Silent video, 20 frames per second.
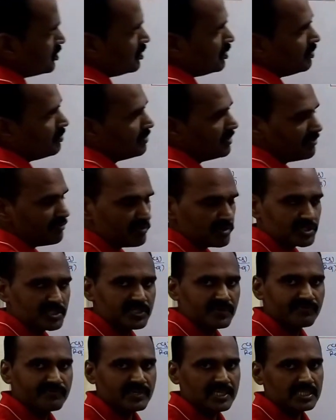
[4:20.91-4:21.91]
So before
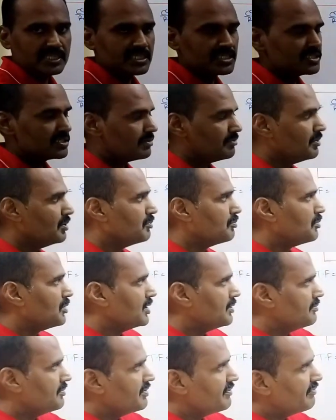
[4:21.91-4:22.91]
shifting this summing
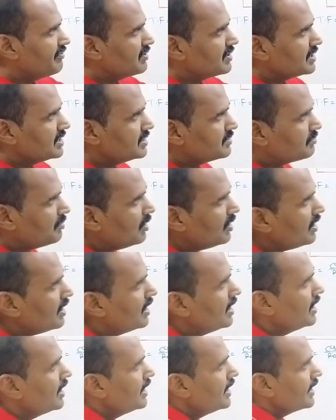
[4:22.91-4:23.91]
point before this
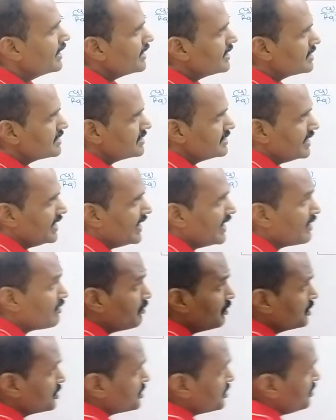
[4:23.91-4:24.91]
block, here C
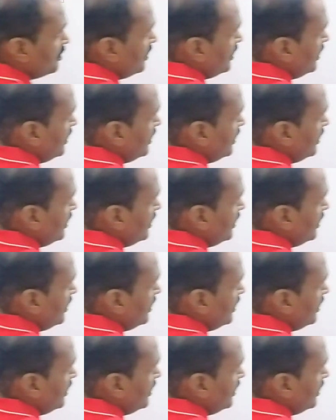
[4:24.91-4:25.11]
equals to